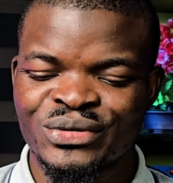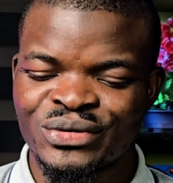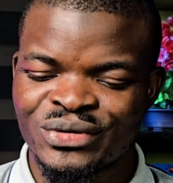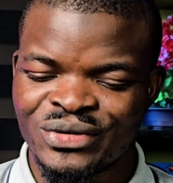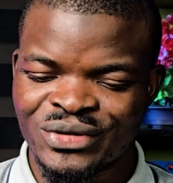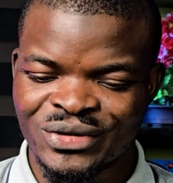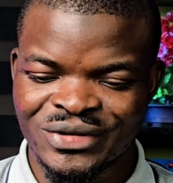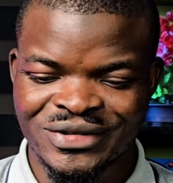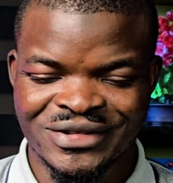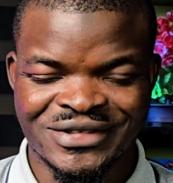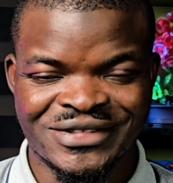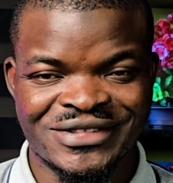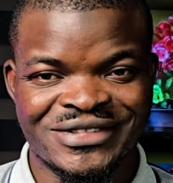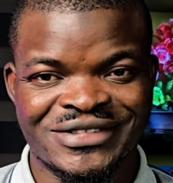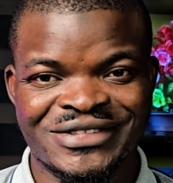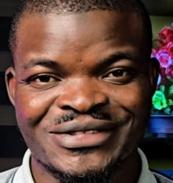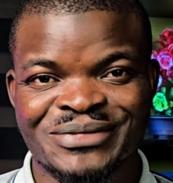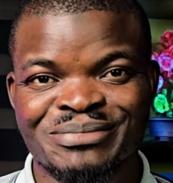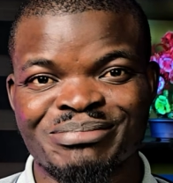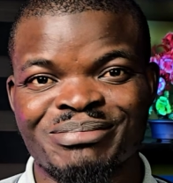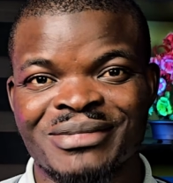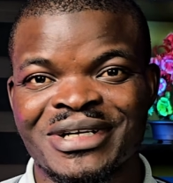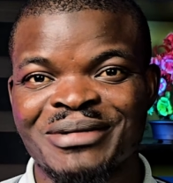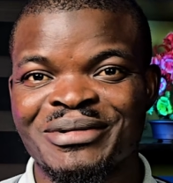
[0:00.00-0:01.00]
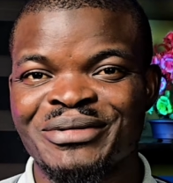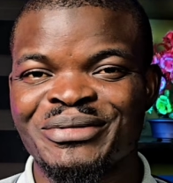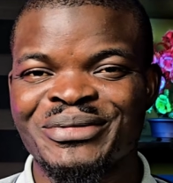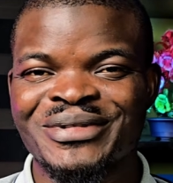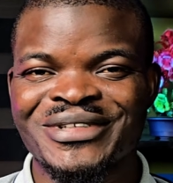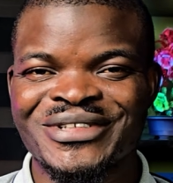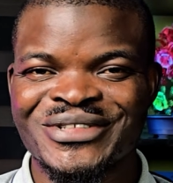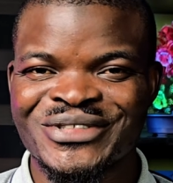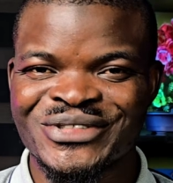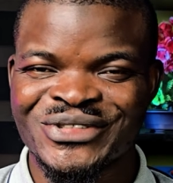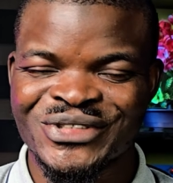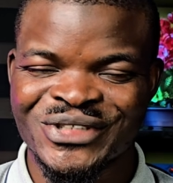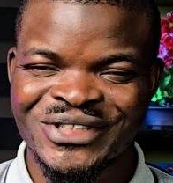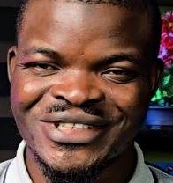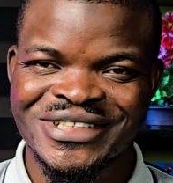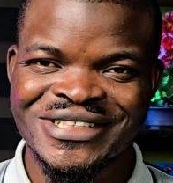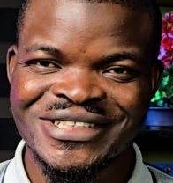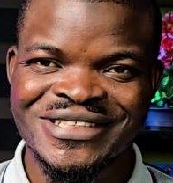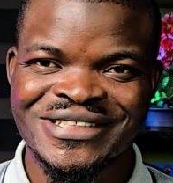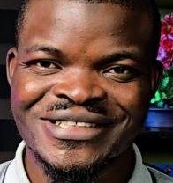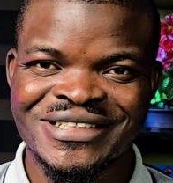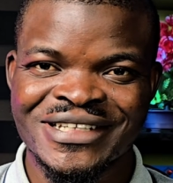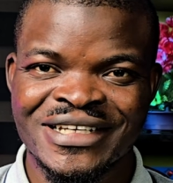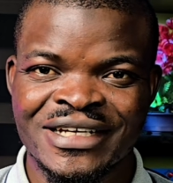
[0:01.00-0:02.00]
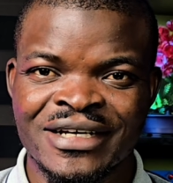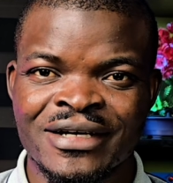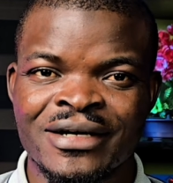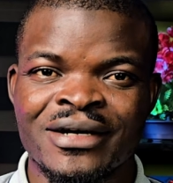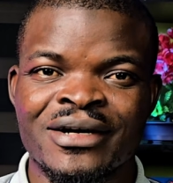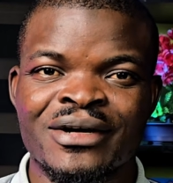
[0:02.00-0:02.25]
oh God, my memory sucks.